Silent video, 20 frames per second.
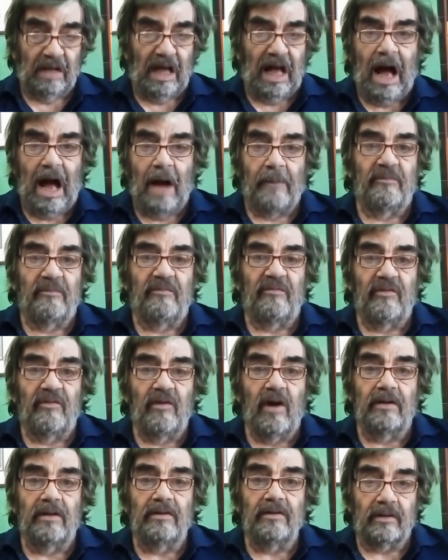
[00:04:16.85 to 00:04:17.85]
up
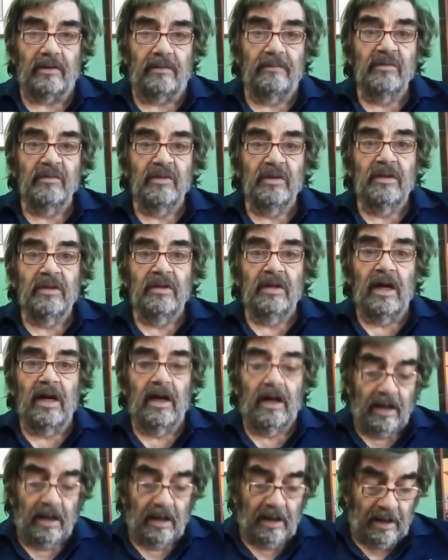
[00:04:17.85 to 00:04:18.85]
front.
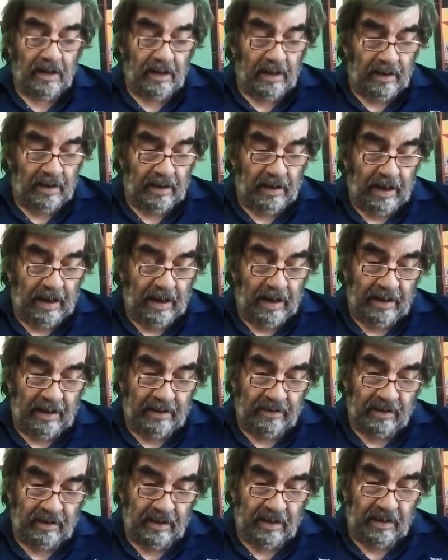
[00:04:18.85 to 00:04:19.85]
and